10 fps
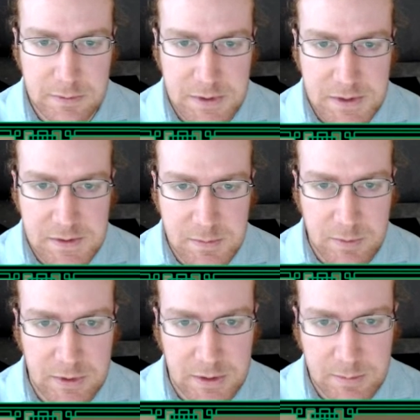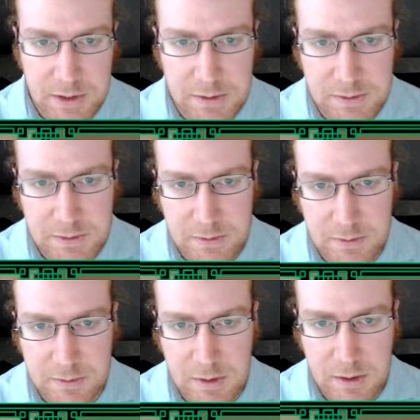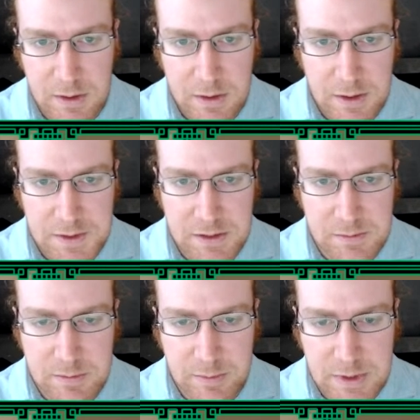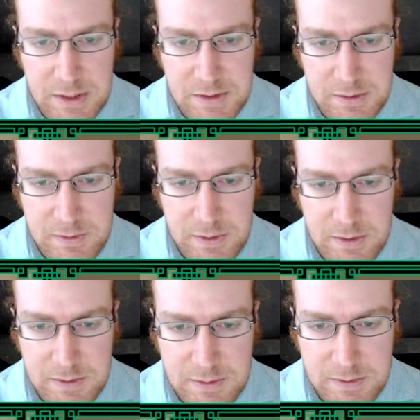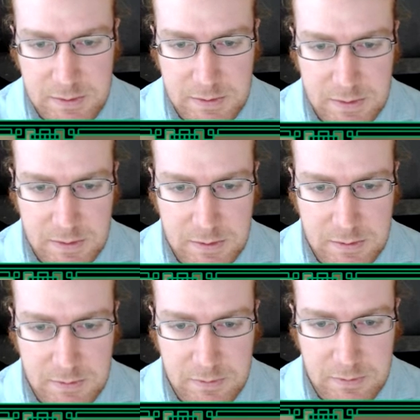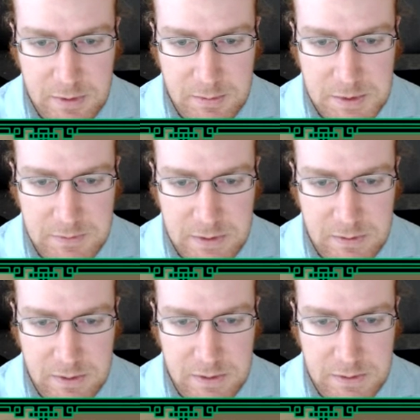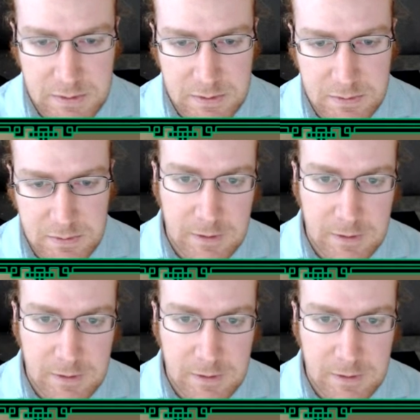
This gives me more liberties. Also gives me the potential of doing this. So what happens if I do this?